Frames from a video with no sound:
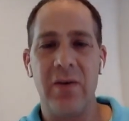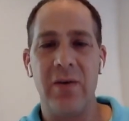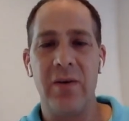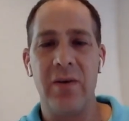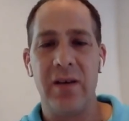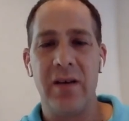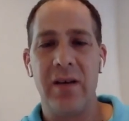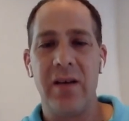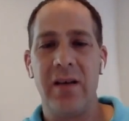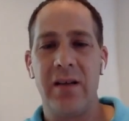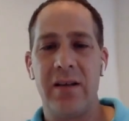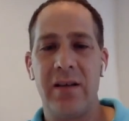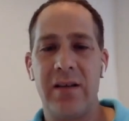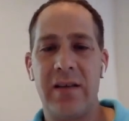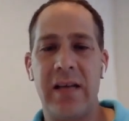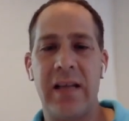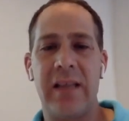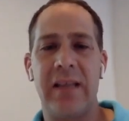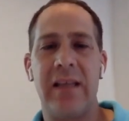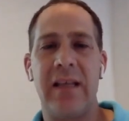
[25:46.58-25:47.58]
So
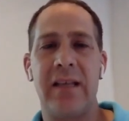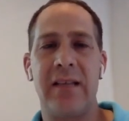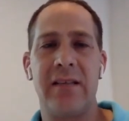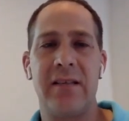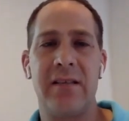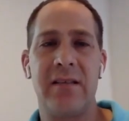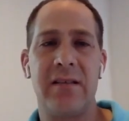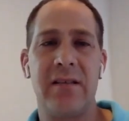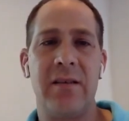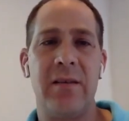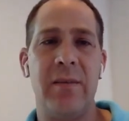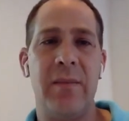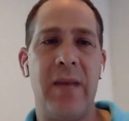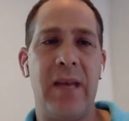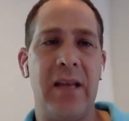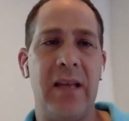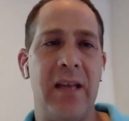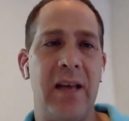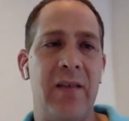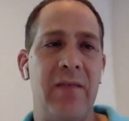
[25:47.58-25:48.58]
that's the
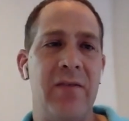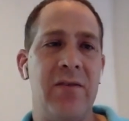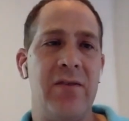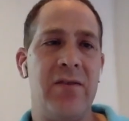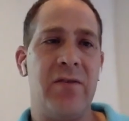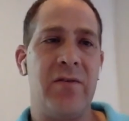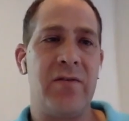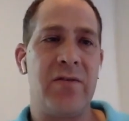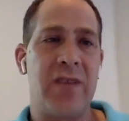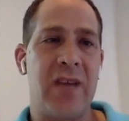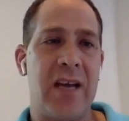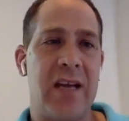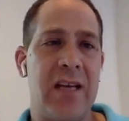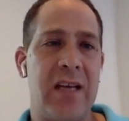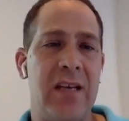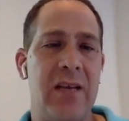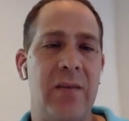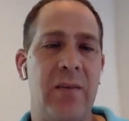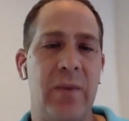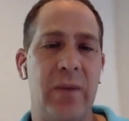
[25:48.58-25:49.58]
main leverage of
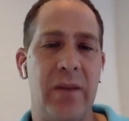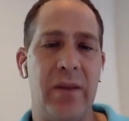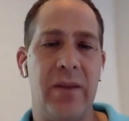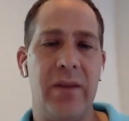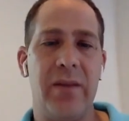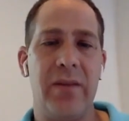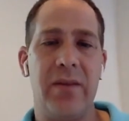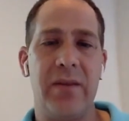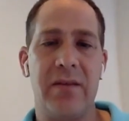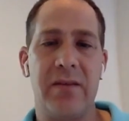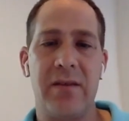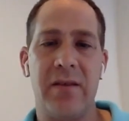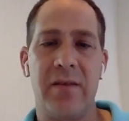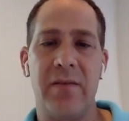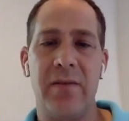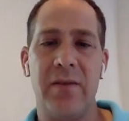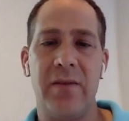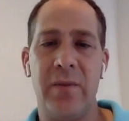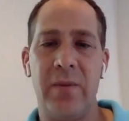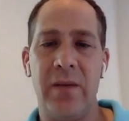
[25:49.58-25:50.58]
Shiny with the
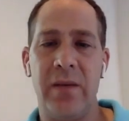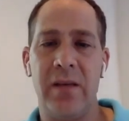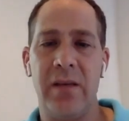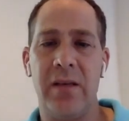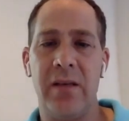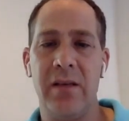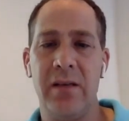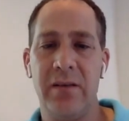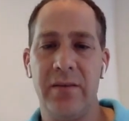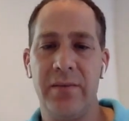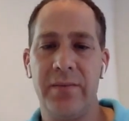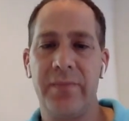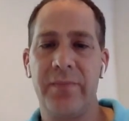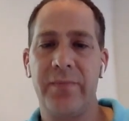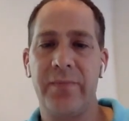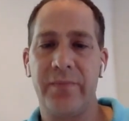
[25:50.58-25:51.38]
stuff that we did.